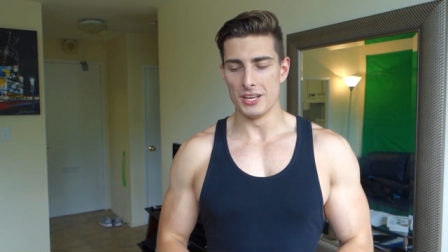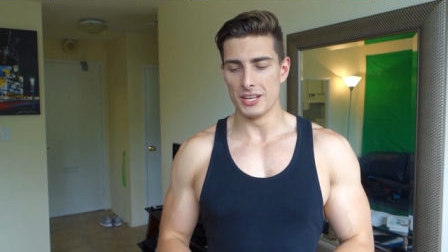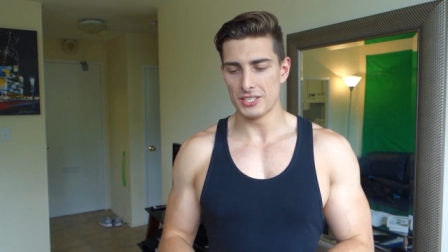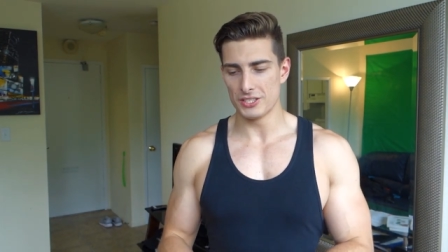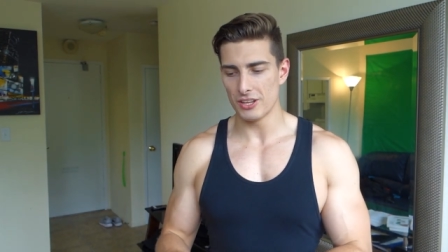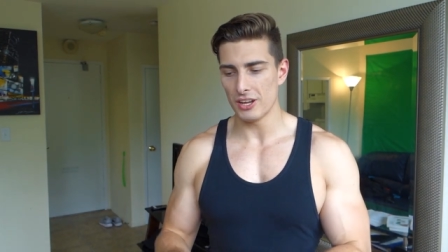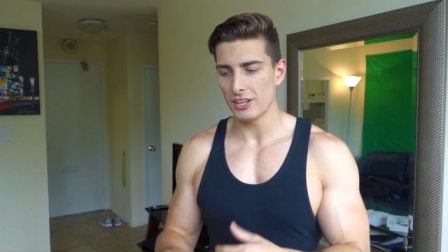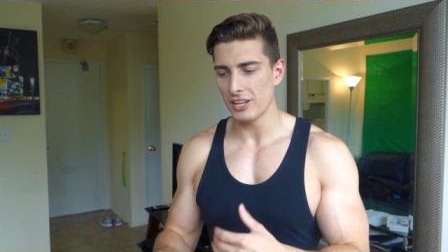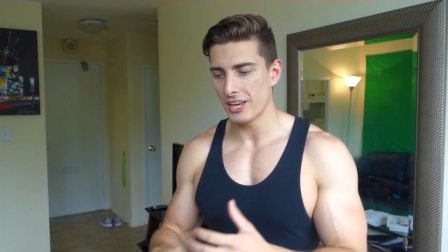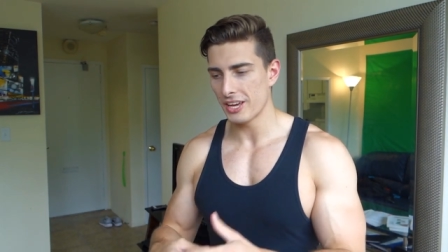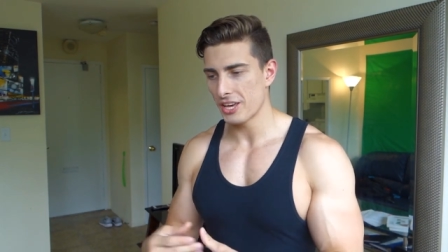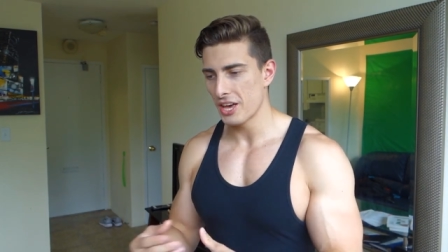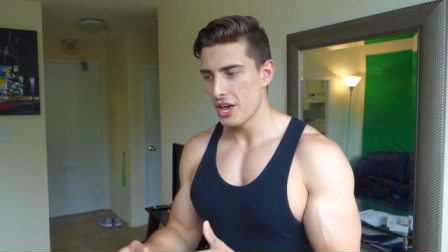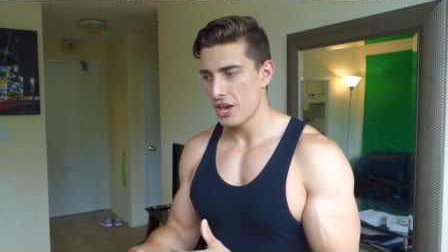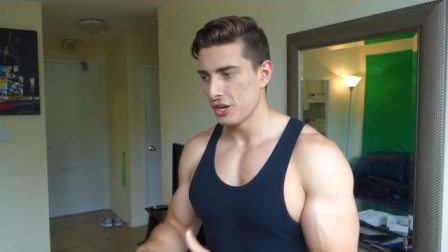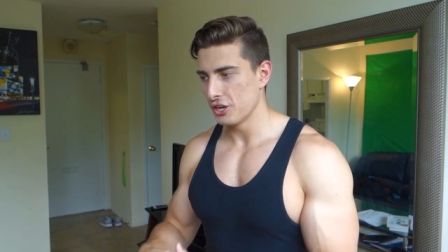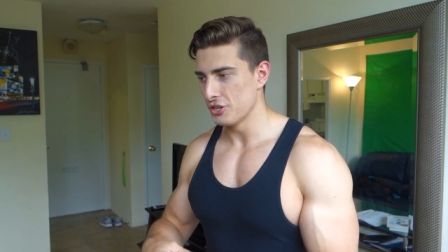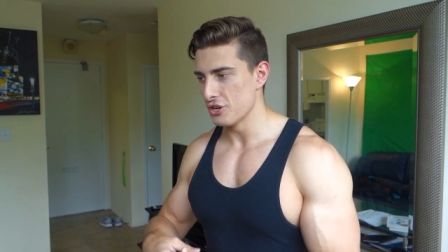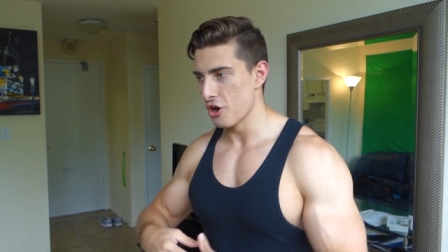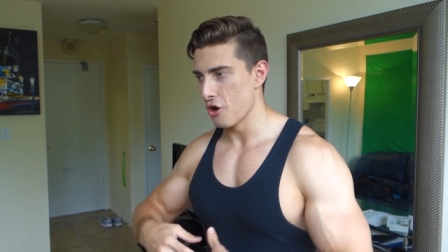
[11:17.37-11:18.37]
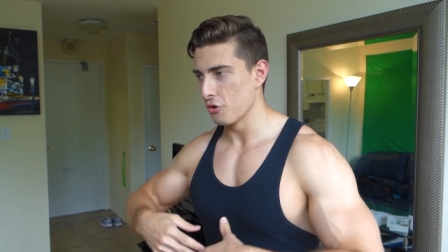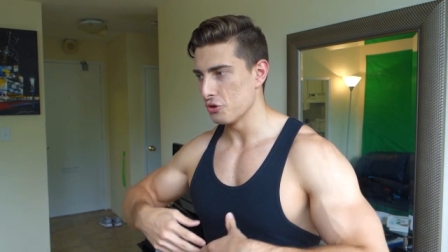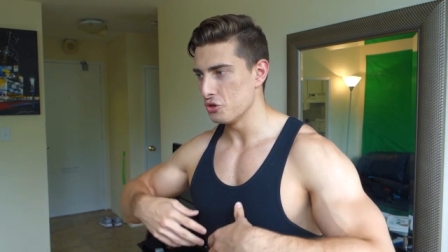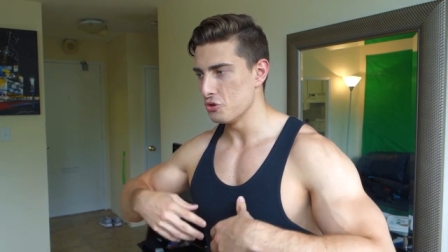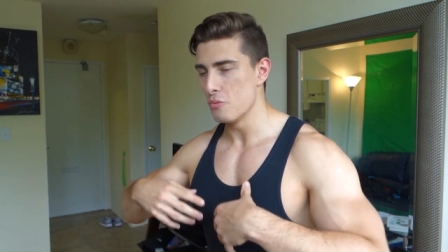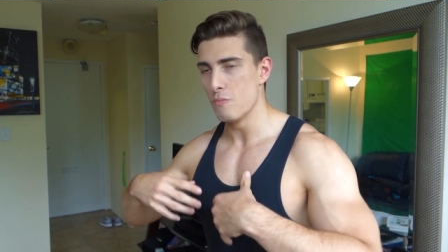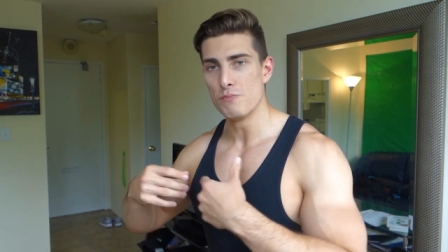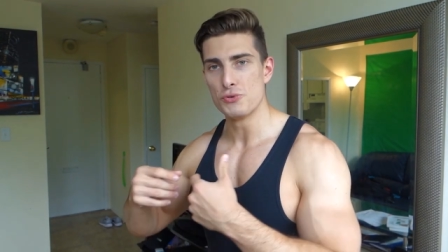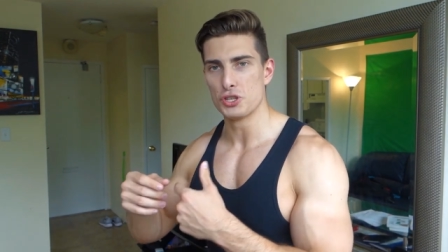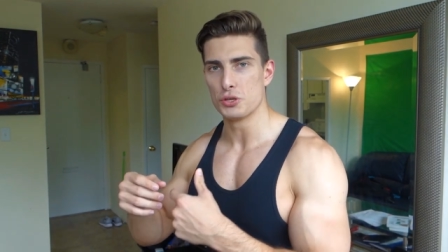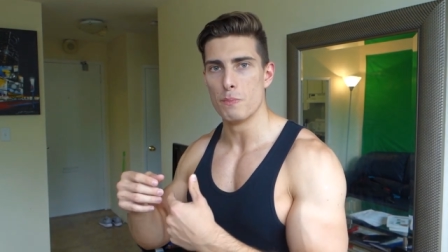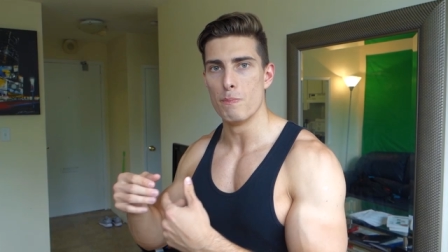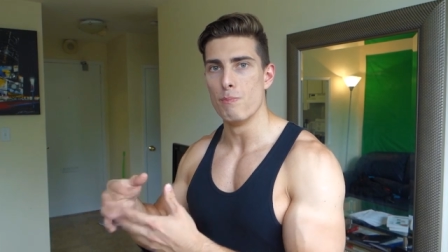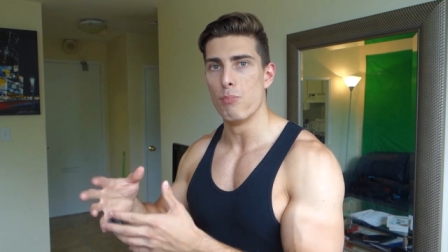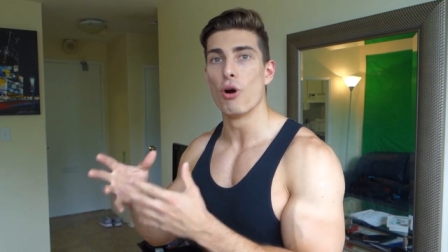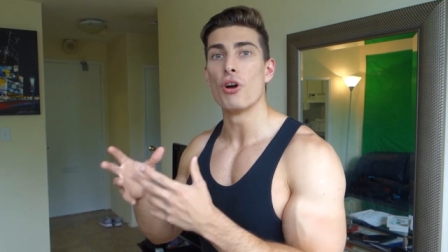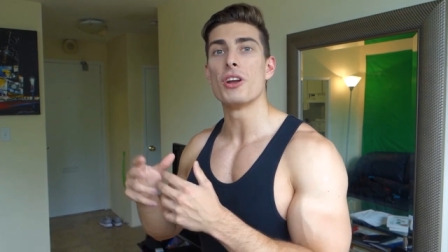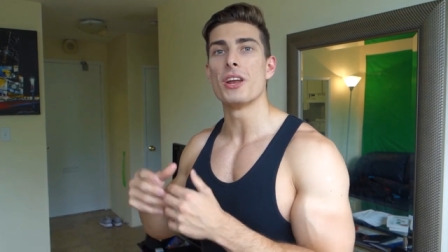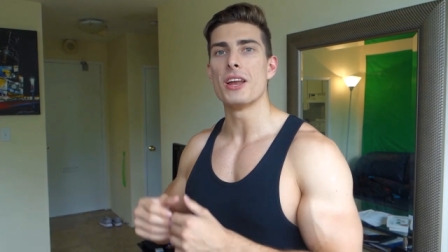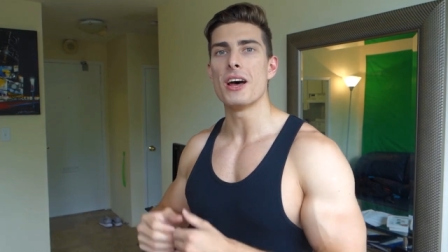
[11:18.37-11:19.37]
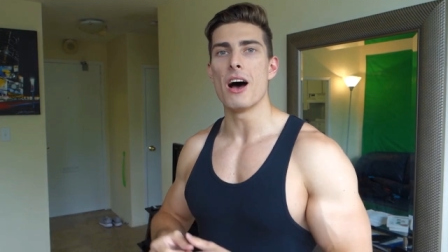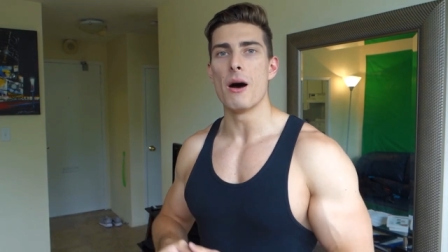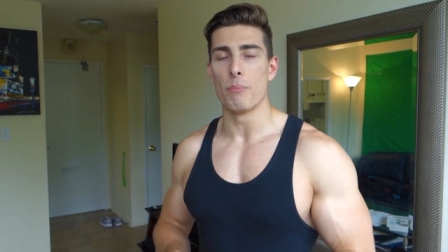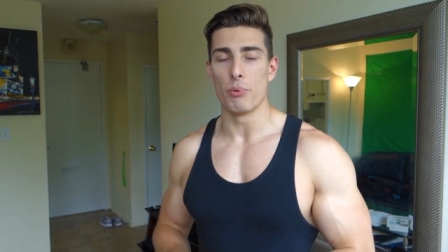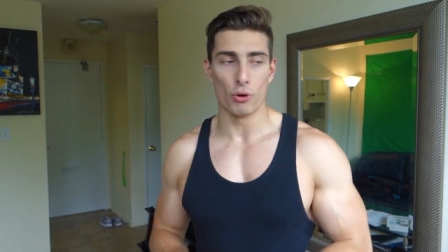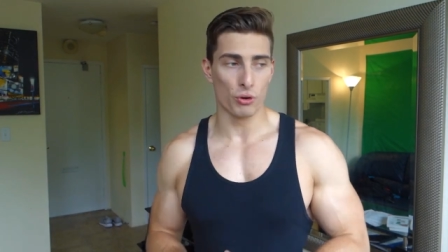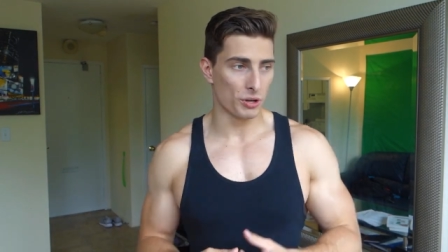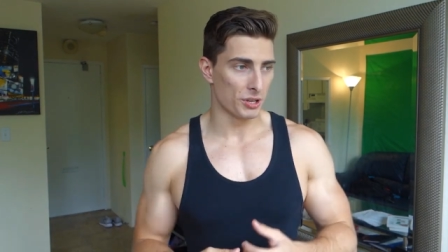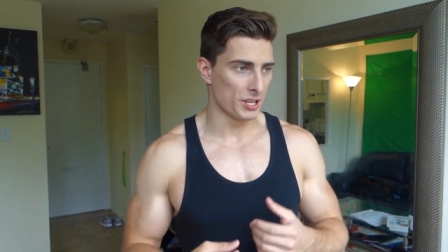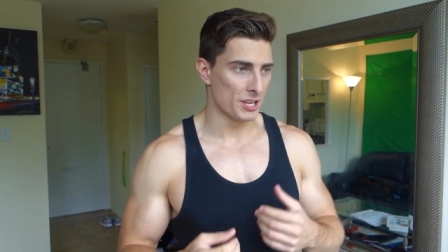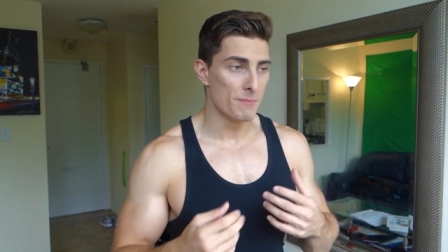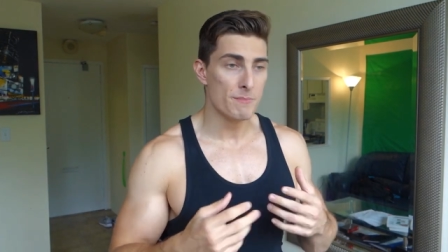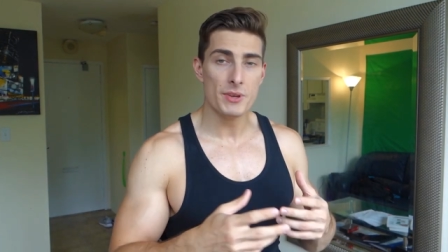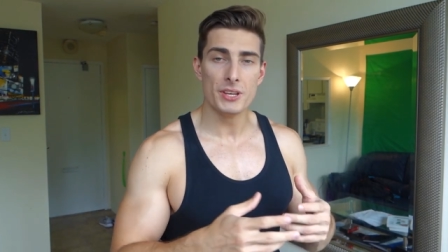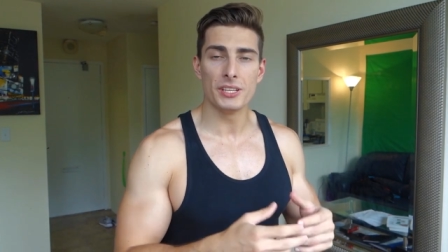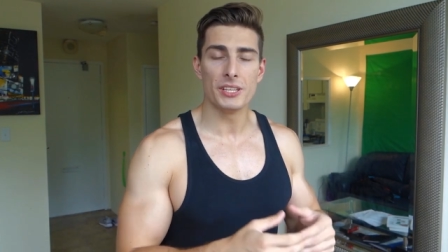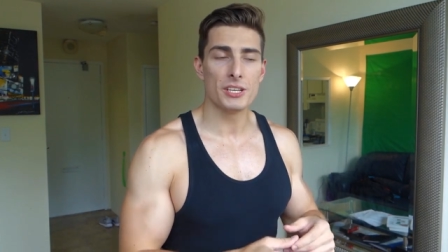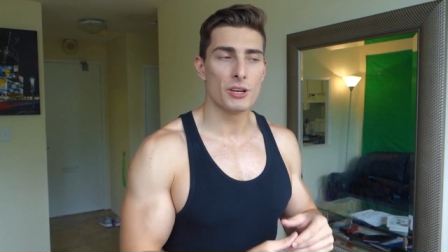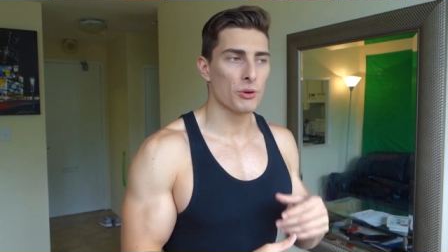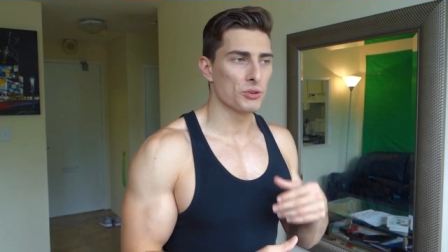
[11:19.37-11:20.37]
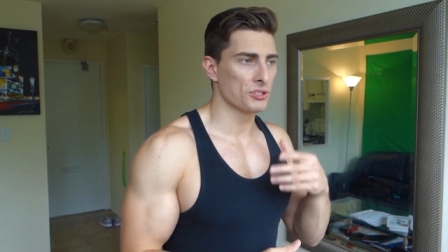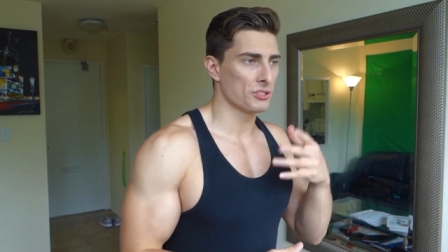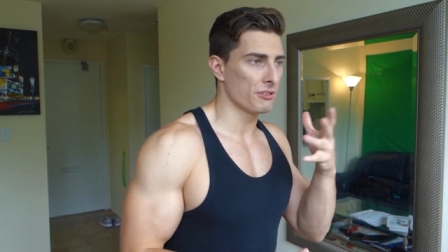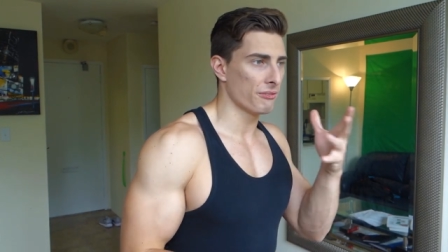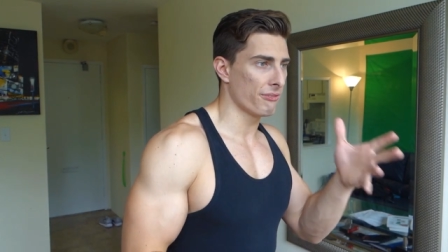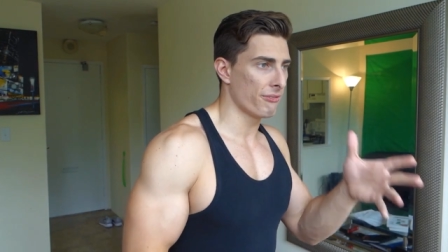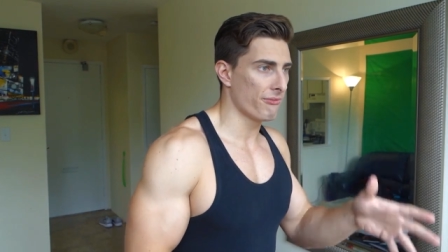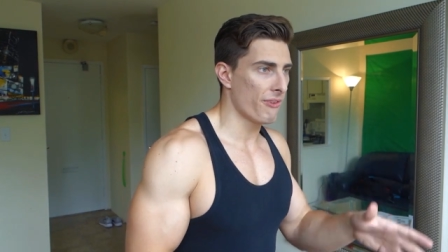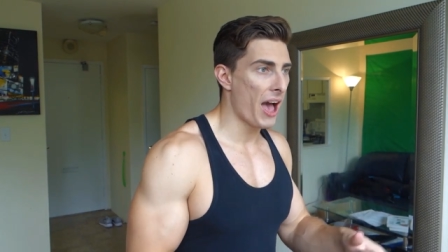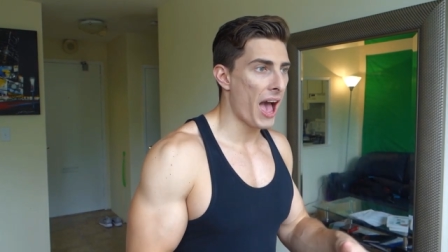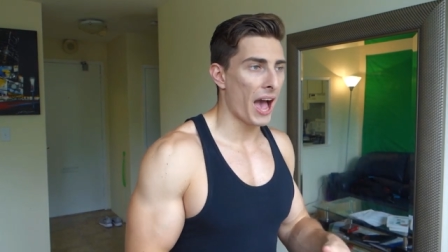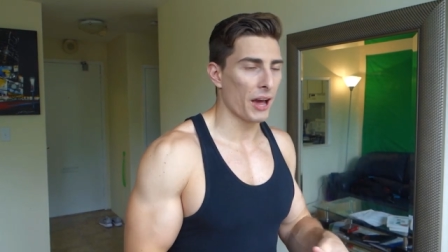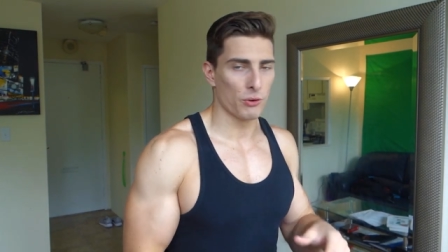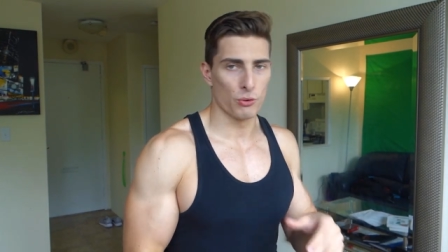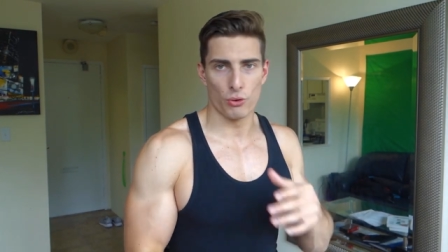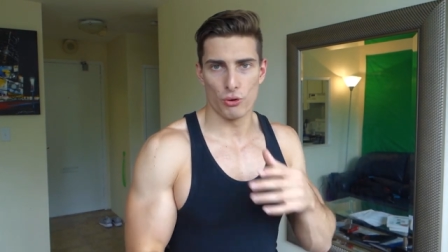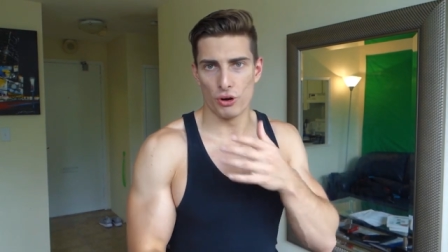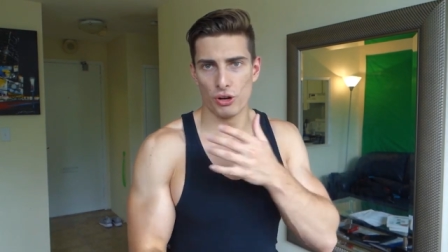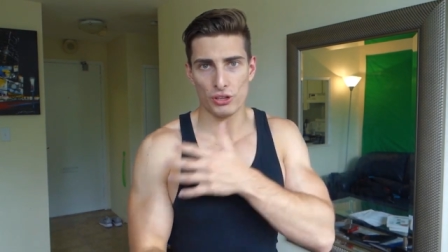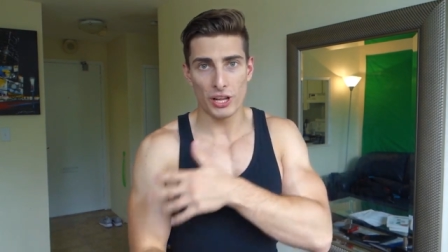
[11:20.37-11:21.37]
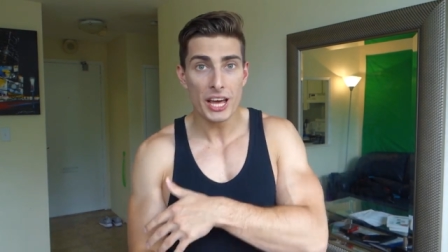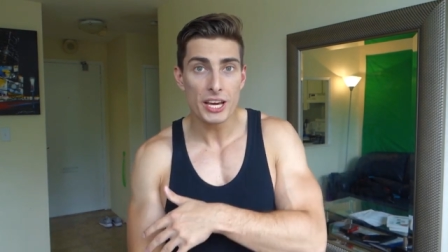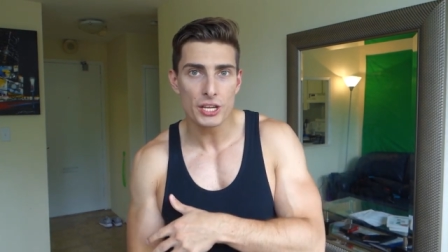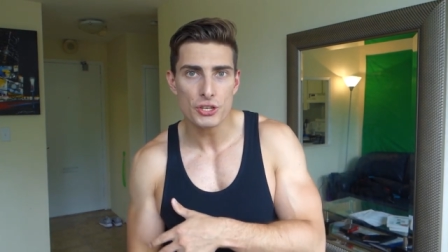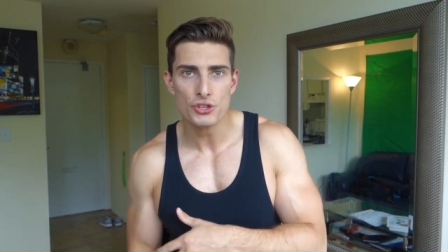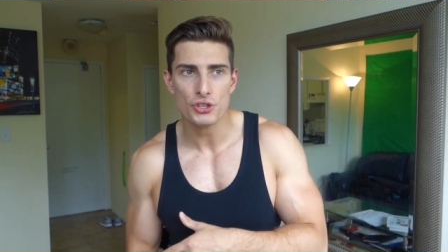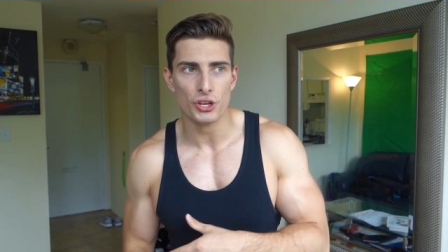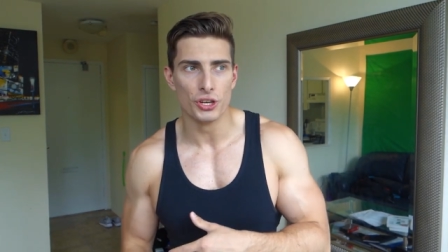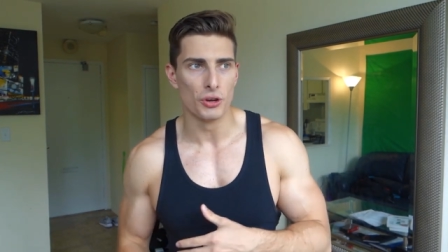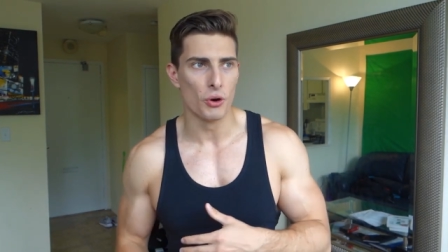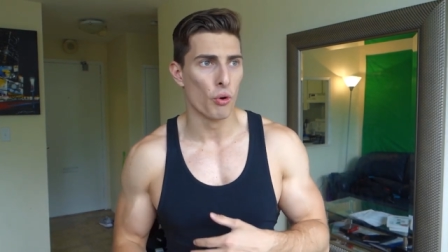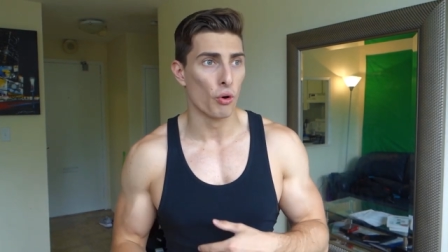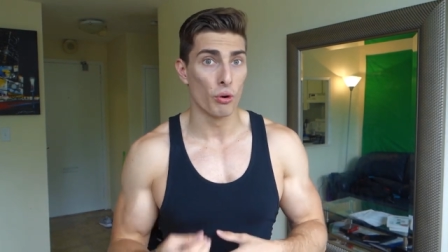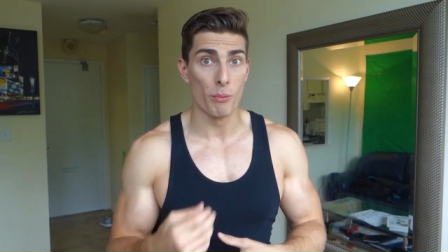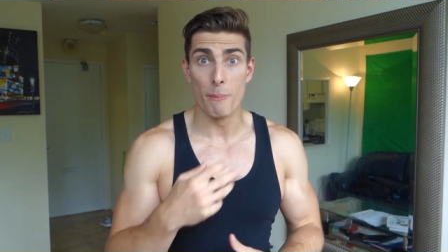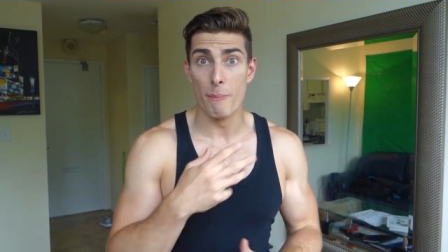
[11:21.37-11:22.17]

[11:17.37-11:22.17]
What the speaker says: It's not like, you just burn it up or it immediately goes into fat or glycogen or